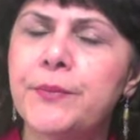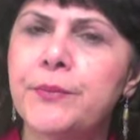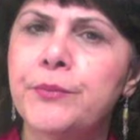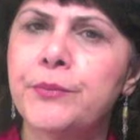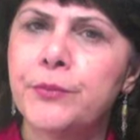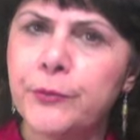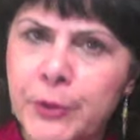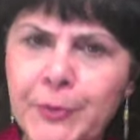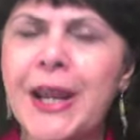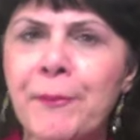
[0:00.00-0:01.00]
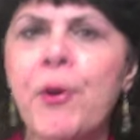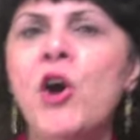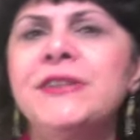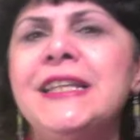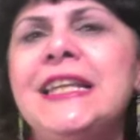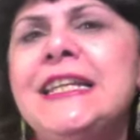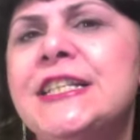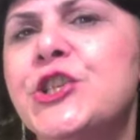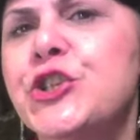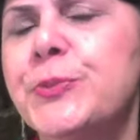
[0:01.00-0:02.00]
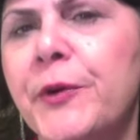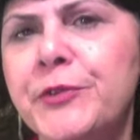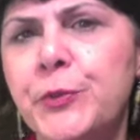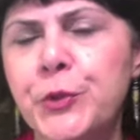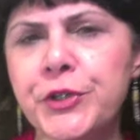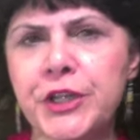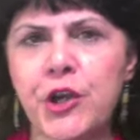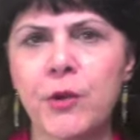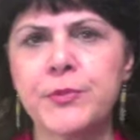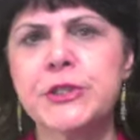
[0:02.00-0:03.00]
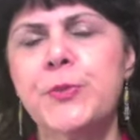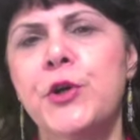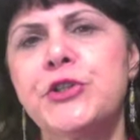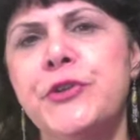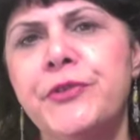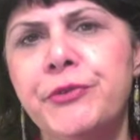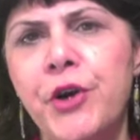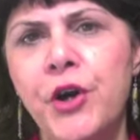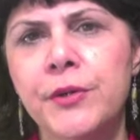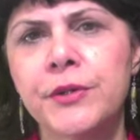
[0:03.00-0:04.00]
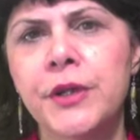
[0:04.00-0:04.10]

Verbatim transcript: Um, we were among the leadership of the Worker Communist Party of Iran,